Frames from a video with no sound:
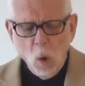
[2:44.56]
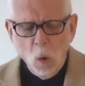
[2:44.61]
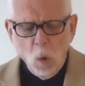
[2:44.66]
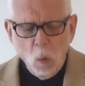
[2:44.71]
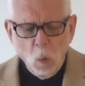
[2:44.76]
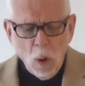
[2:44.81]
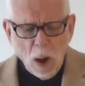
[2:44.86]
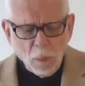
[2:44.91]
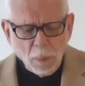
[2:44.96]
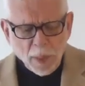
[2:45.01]

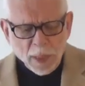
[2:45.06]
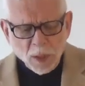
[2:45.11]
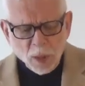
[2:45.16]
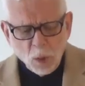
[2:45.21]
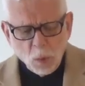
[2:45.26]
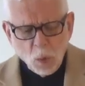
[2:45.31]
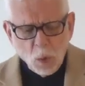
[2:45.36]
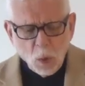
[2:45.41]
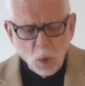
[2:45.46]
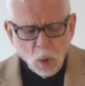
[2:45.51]
What would
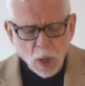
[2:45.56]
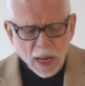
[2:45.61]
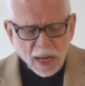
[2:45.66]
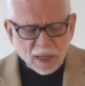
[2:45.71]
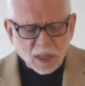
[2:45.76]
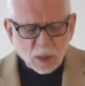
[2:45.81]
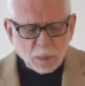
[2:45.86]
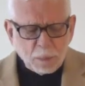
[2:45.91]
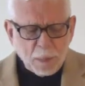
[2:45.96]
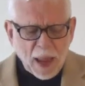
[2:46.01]
you
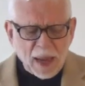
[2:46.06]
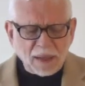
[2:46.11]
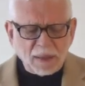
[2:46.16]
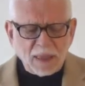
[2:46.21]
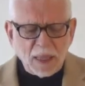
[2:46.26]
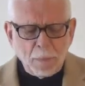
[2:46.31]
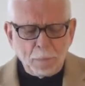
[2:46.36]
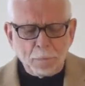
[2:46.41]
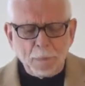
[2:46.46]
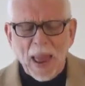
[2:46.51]
expect
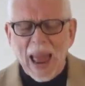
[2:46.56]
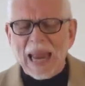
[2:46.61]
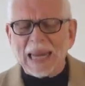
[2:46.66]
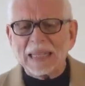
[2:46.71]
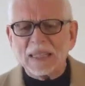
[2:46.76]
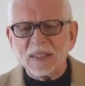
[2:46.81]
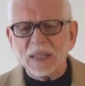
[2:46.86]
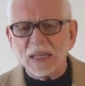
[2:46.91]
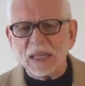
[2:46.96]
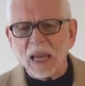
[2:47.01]
the
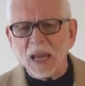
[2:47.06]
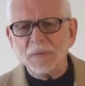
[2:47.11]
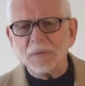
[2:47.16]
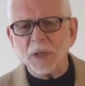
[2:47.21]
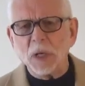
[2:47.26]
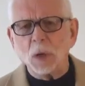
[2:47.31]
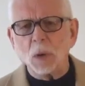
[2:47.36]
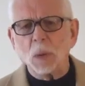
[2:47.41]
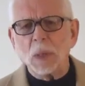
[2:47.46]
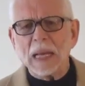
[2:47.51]
bank to give
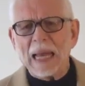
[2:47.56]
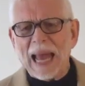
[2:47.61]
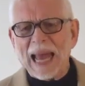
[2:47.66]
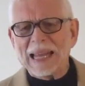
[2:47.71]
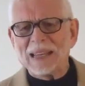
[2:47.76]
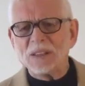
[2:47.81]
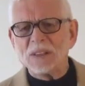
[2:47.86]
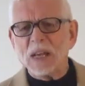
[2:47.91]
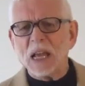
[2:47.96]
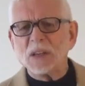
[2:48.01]
you
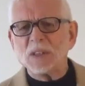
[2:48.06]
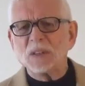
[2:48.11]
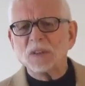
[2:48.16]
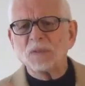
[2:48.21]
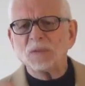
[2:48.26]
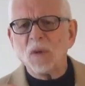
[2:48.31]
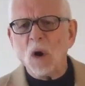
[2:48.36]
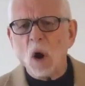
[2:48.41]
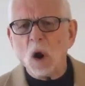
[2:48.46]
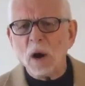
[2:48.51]
as
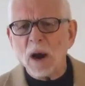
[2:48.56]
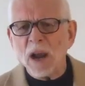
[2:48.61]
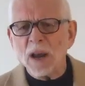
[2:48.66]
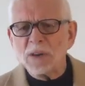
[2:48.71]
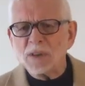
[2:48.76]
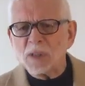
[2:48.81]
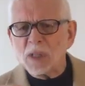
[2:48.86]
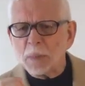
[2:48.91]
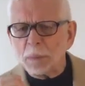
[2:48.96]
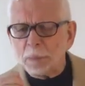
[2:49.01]
far
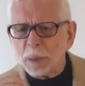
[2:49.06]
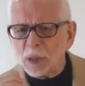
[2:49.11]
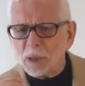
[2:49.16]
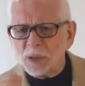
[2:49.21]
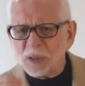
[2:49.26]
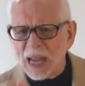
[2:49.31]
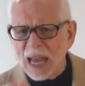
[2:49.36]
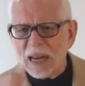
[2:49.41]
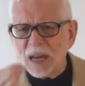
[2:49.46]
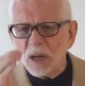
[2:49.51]
as the
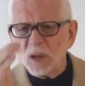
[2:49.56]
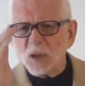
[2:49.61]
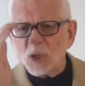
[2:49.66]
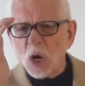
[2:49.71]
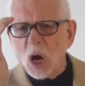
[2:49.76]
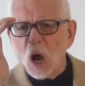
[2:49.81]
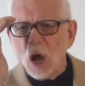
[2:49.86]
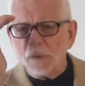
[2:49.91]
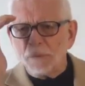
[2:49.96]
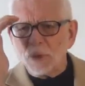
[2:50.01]
percentage
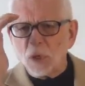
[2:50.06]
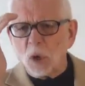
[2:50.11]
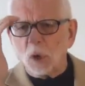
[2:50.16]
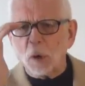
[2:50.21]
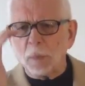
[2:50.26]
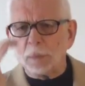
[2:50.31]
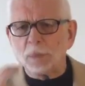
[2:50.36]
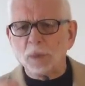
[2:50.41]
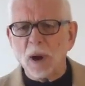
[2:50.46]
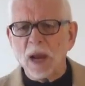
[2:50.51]
of your
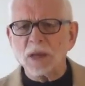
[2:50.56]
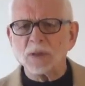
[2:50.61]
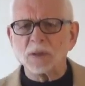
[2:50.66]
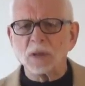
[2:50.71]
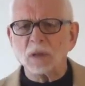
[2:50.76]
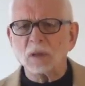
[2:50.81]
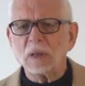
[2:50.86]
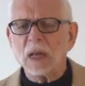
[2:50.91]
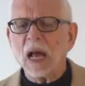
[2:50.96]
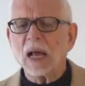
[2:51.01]

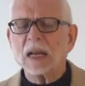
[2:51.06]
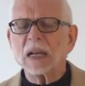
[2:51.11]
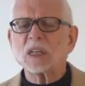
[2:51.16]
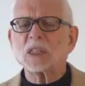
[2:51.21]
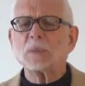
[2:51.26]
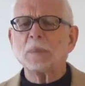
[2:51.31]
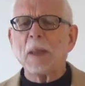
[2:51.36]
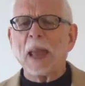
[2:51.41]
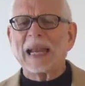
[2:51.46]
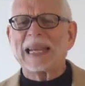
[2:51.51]
appraisal? I'd
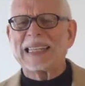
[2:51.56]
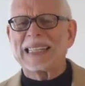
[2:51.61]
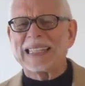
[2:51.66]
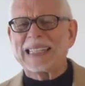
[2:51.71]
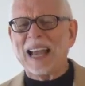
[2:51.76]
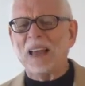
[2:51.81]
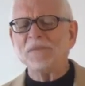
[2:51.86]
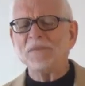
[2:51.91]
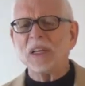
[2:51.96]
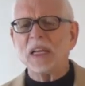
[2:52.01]
expect
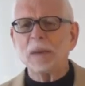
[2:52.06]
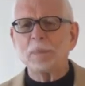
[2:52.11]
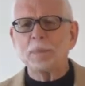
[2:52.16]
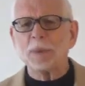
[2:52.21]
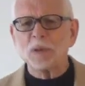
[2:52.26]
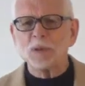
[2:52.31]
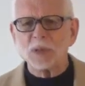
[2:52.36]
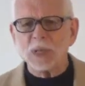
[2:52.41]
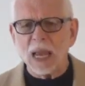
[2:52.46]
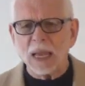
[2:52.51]

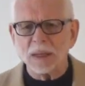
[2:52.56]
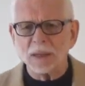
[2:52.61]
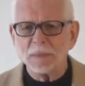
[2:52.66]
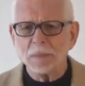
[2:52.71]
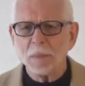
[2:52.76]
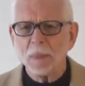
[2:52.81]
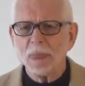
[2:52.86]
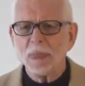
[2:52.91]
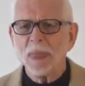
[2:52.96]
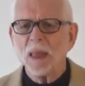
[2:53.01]
70%.
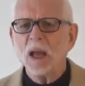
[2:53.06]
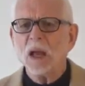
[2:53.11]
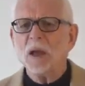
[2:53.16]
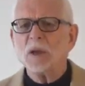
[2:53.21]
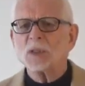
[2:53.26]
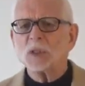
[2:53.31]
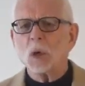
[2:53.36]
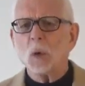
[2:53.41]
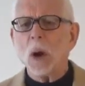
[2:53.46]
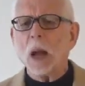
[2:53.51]

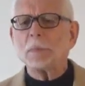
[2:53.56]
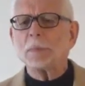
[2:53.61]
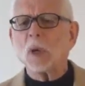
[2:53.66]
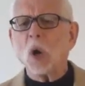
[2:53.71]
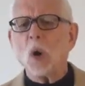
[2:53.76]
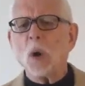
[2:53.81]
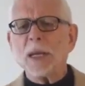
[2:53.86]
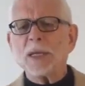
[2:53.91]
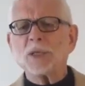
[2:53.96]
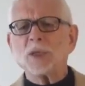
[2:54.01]
So I'm
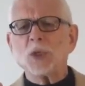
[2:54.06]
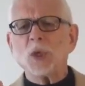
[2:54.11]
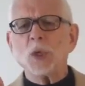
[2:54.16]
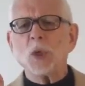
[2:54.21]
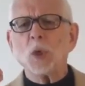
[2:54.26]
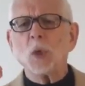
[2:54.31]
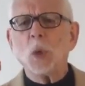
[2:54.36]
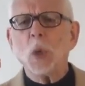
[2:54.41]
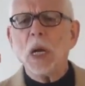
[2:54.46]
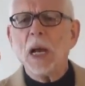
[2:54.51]
going
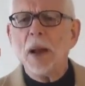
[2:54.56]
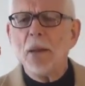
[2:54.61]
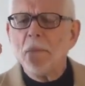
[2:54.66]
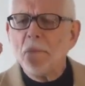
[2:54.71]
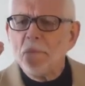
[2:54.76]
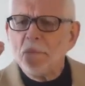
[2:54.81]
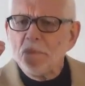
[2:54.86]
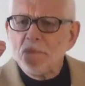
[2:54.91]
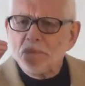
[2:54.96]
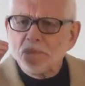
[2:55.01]
to
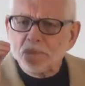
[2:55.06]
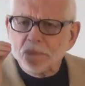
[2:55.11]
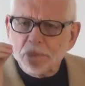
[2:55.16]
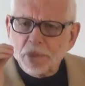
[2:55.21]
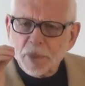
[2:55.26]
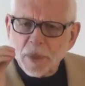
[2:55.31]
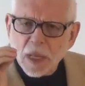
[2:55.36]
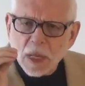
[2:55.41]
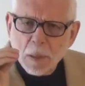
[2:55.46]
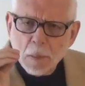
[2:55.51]

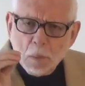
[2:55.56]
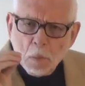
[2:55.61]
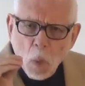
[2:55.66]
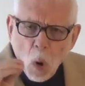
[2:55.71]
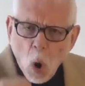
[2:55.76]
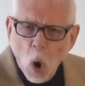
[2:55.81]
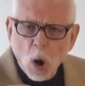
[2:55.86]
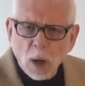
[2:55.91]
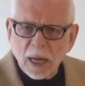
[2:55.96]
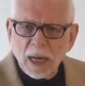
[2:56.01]

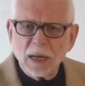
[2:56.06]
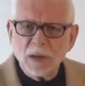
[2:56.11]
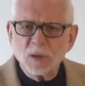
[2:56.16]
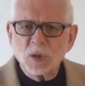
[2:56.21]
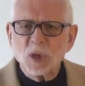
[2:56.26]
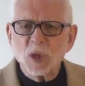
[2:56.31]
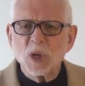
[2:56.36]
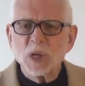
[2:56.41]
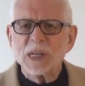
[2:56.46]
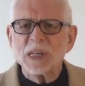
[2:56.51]

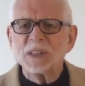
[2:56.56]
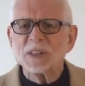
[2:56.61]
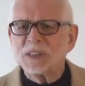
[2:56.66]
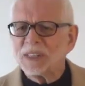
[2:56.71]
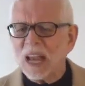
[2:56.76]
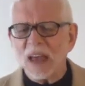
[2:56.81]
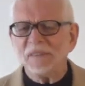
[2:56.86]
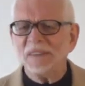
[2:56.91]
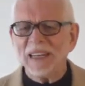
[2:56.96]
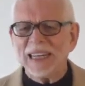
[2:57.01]
mortgage
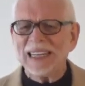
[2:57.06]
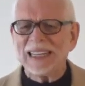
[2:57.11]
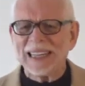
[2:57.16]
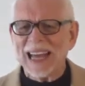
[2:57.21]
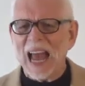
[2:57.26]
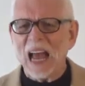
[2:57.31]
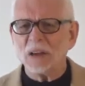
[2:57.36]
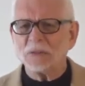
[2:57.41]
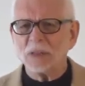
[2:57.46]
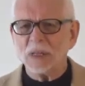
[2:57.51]

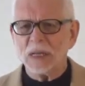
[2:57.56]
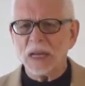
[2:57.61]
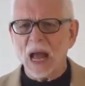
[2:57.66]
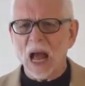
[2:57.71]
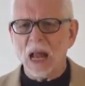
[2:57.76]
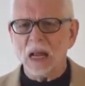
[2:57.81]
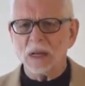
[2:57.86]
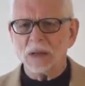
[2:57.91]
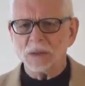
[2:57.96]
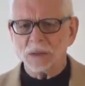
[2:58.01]

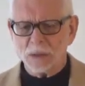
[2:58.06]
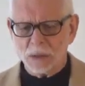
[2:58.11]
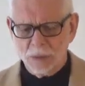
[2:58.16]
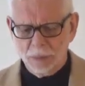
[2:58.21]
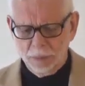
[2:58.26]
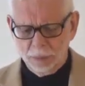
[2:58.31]
$70,000.